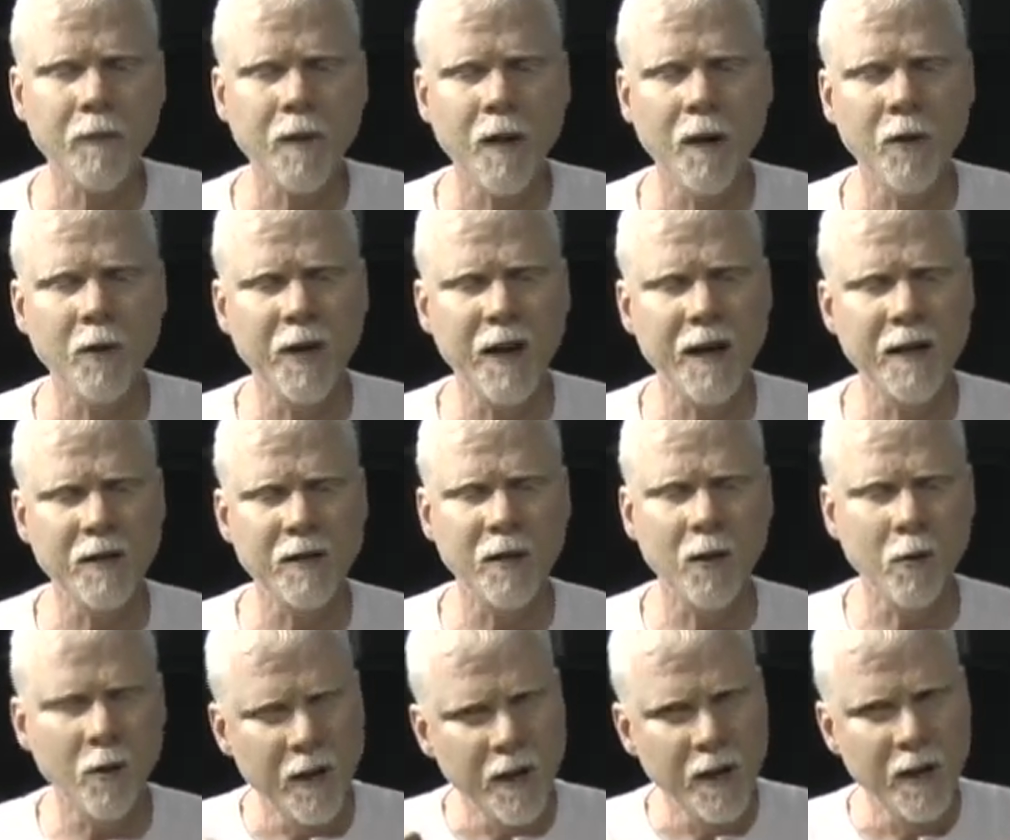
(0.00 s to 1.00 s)
Okay,
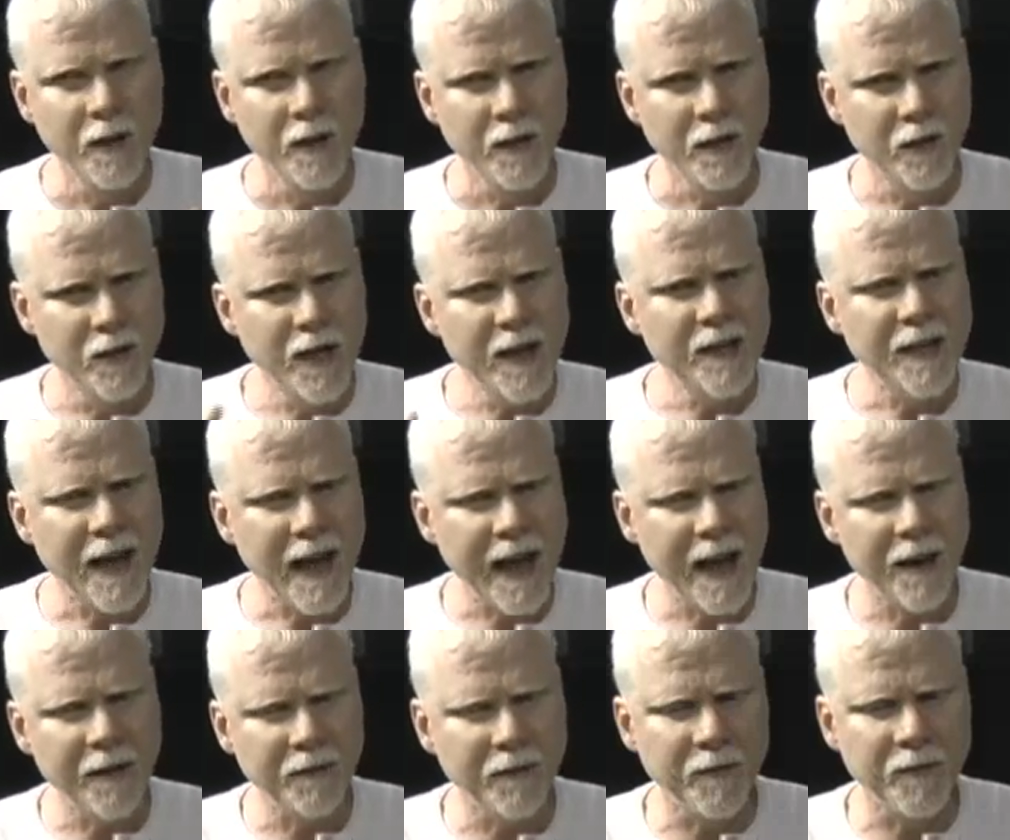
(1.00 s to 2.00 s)
so you need to
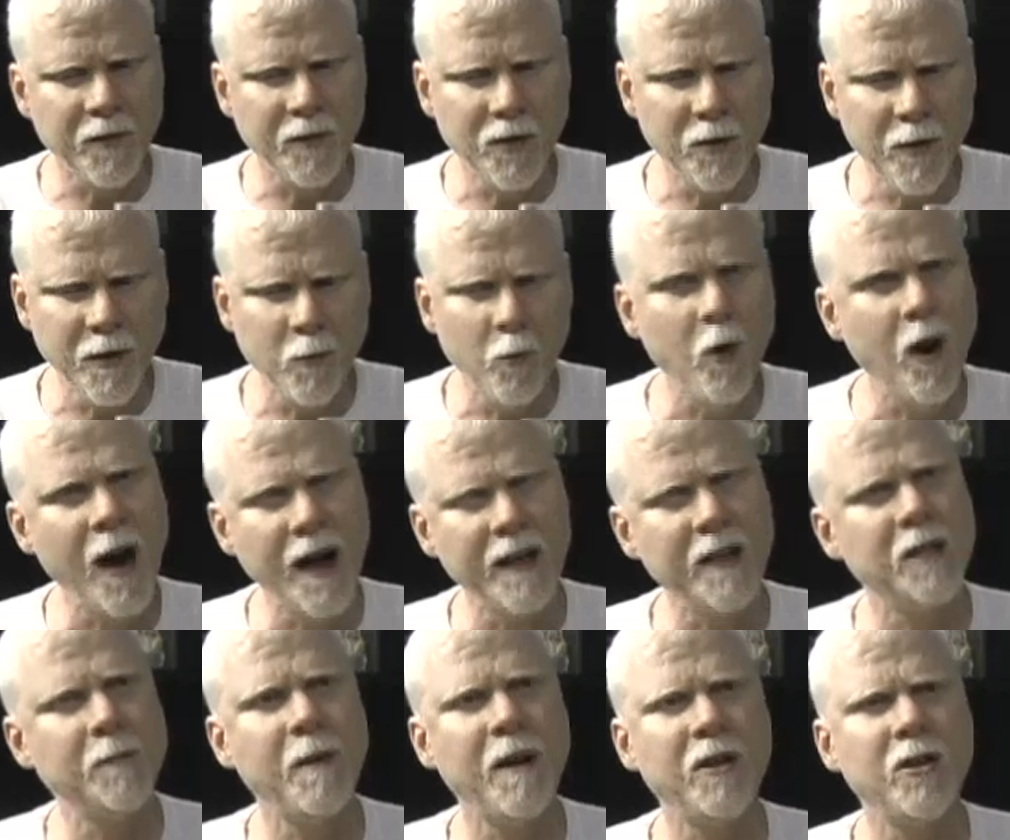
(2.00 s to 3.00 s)
have, if you're doing wine
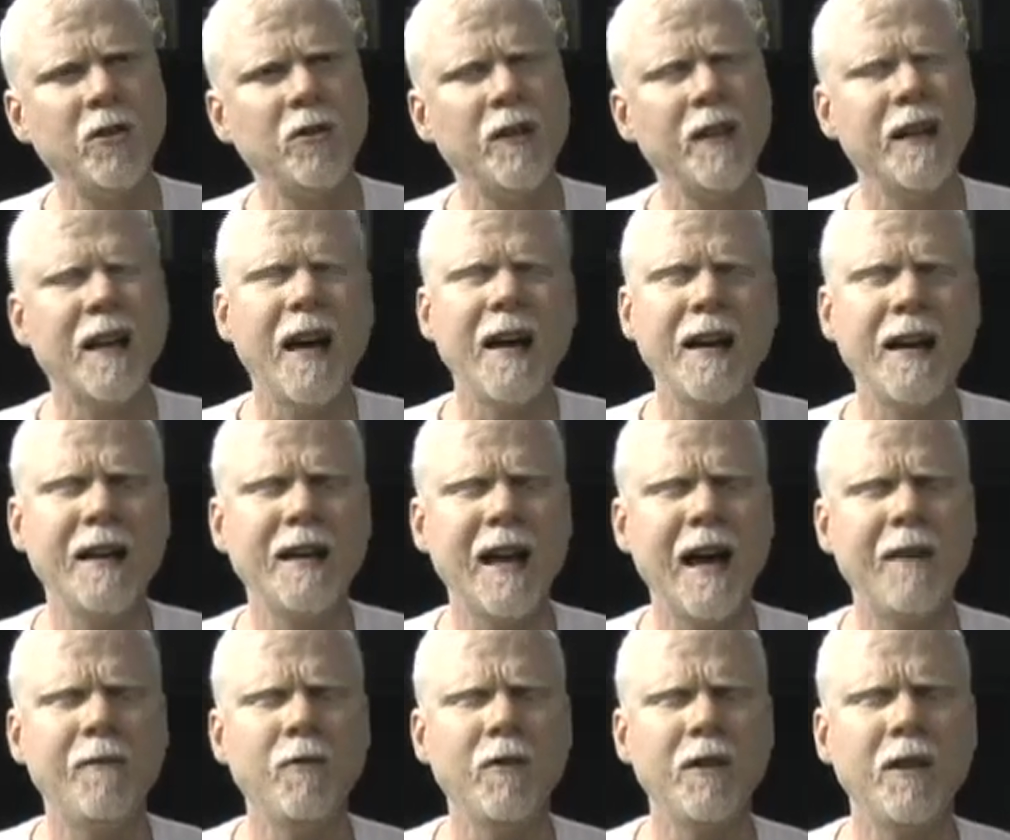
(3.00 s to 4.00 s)
especially, you kind of need to
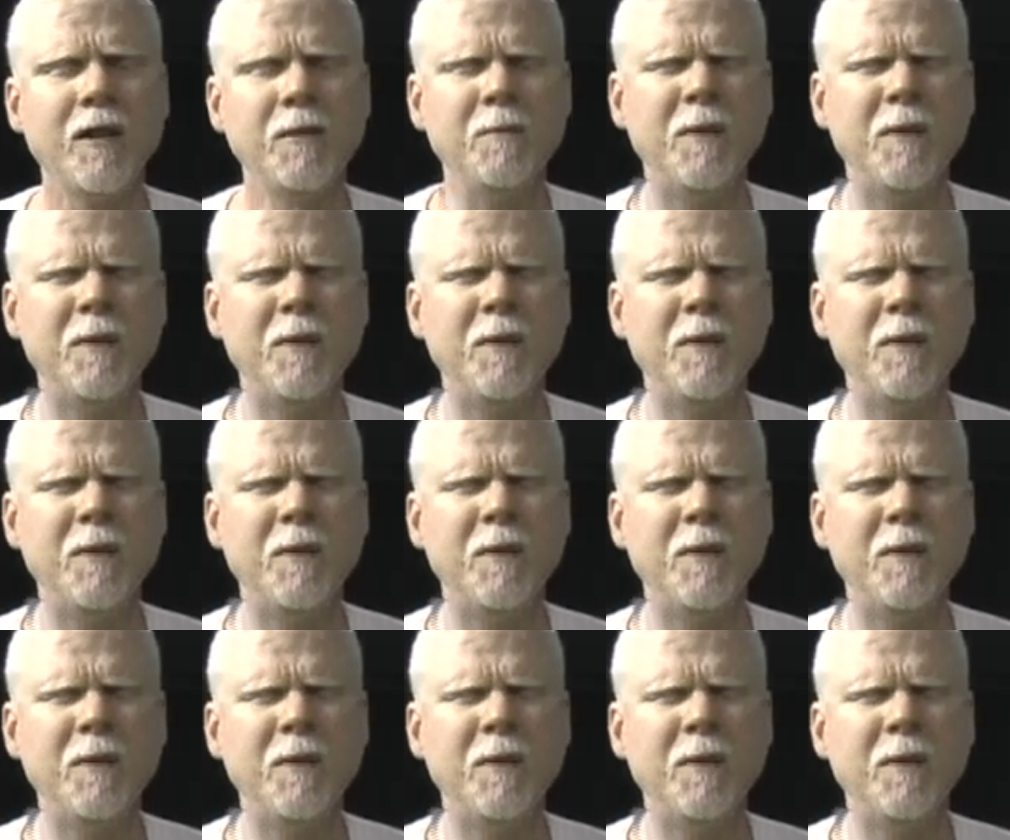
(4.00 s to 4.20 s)
have one of these.